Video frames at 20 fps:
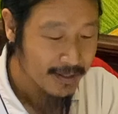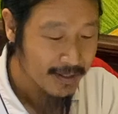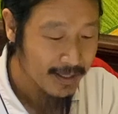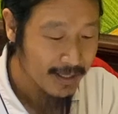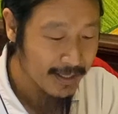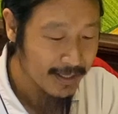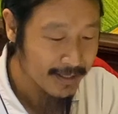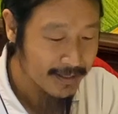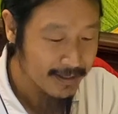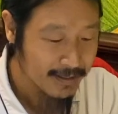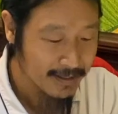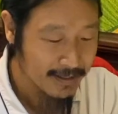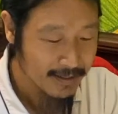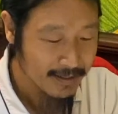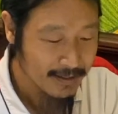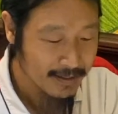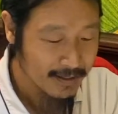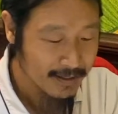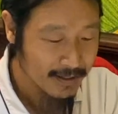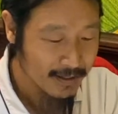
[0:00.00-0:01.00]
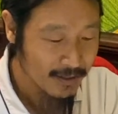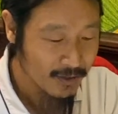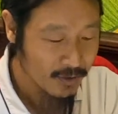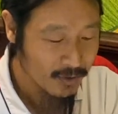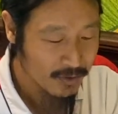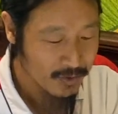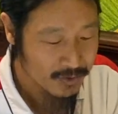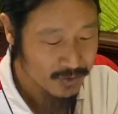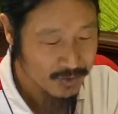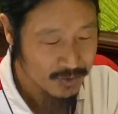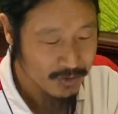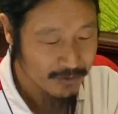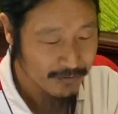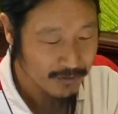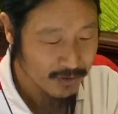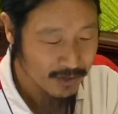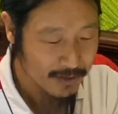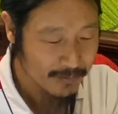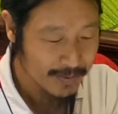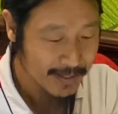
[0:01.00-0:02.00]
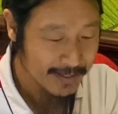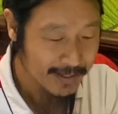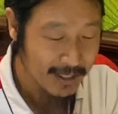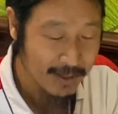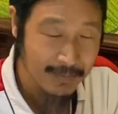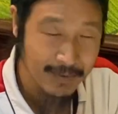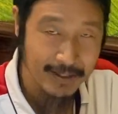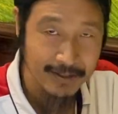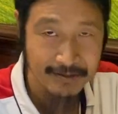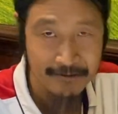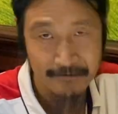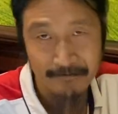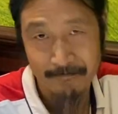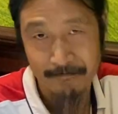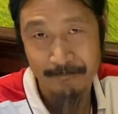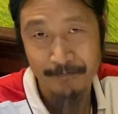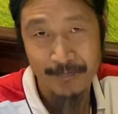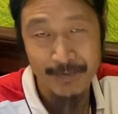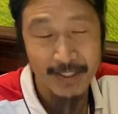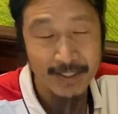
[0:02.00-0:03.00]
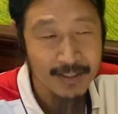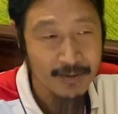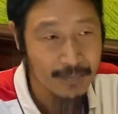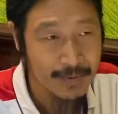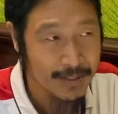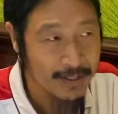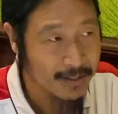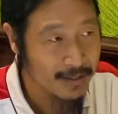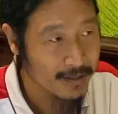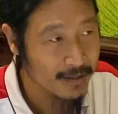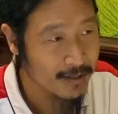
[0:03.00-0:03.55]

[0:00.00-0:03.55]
And also for the pandemic, it's been